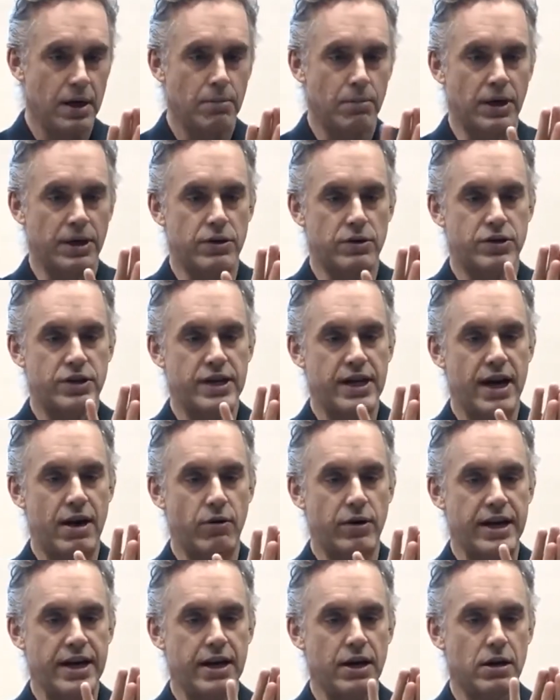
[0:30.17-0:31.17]
But you see
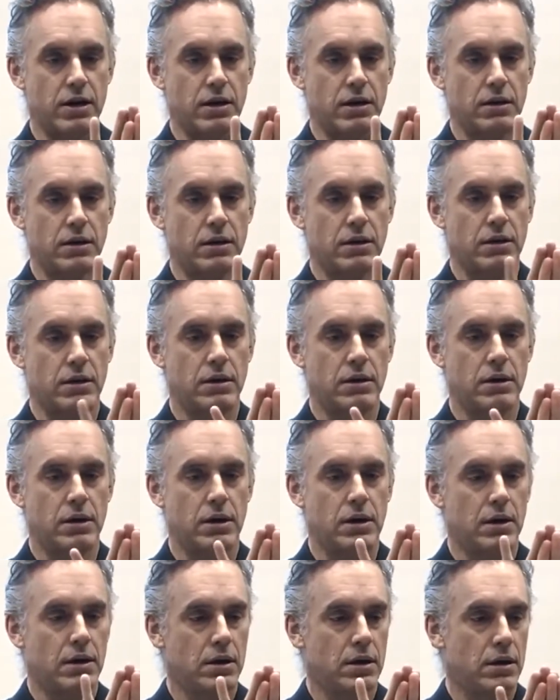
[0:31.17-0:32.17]
out here
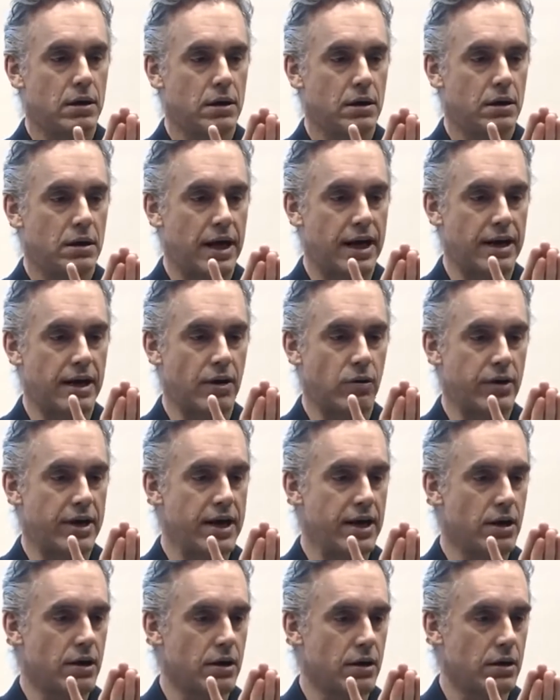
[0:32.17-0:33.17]
and out
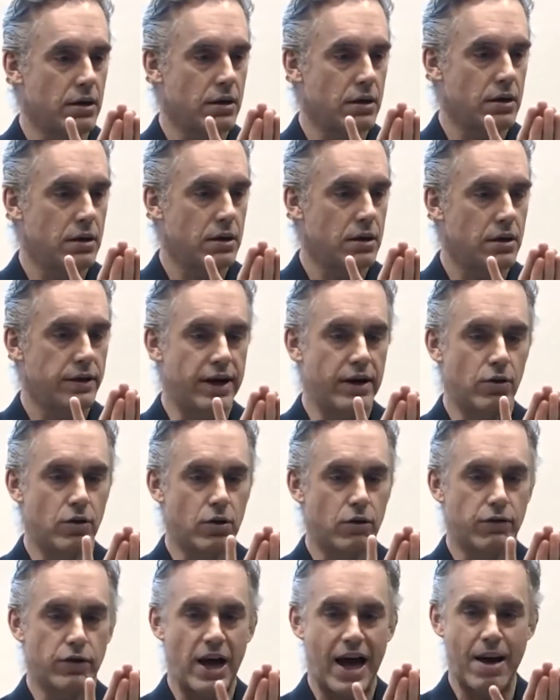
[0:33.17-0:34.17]
here, they
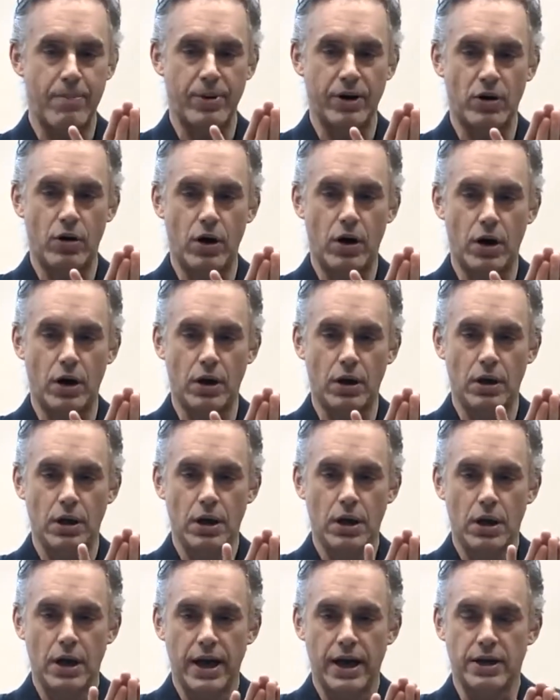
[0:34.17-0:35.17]
don't overlap at all.
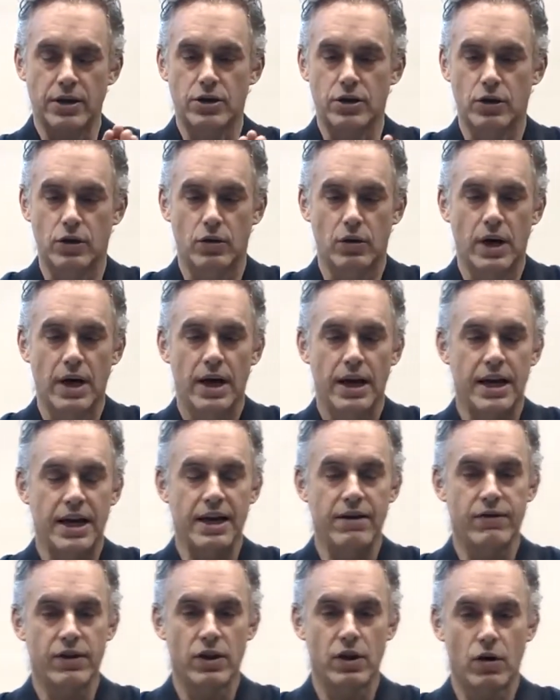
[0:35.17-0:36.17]
And so
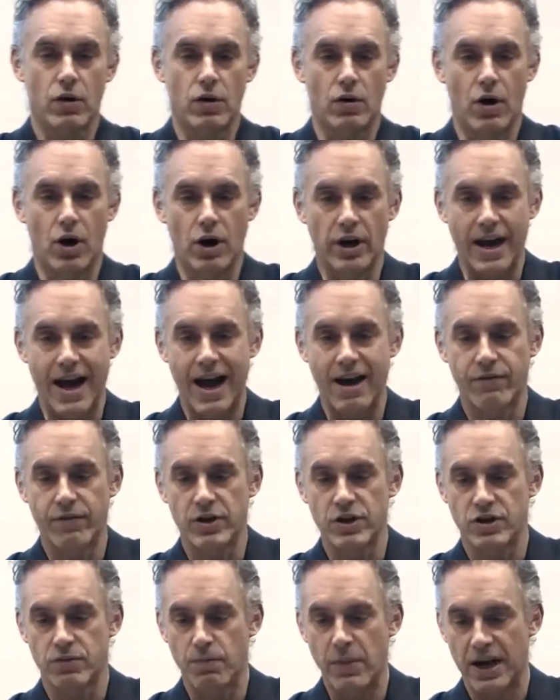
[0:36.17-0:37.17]
even though on
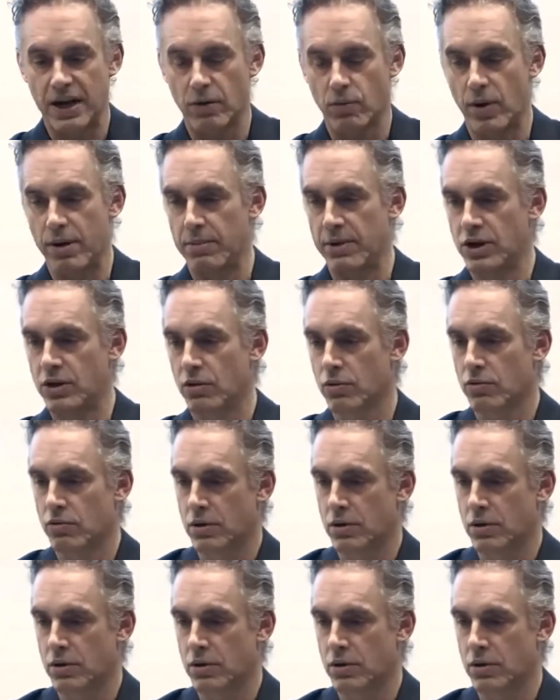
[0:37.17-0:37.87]
average men and women